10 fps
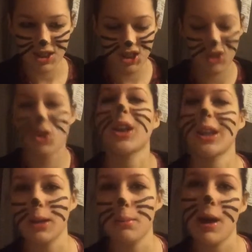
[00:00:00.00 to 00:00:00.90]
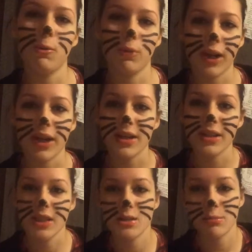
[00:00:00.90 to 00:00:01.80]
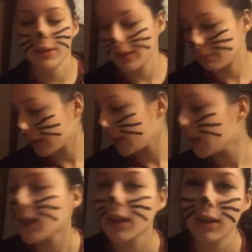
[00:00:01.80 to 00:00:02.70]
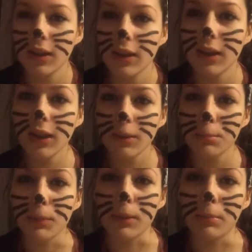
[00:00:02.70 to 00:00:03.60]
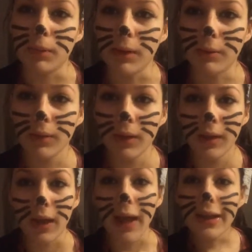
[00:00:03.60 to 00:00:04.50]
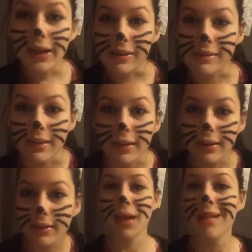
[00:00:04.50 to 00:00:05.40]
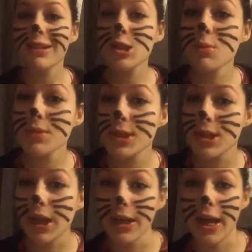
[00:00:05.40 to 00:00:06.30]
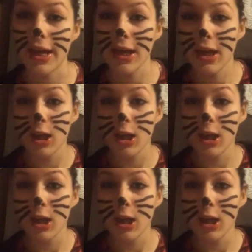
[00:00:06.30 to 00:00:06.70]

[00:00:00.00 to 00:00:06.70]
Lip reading: strictly about what I did this week. I mean, they could be about anything. Let's start with Sunday.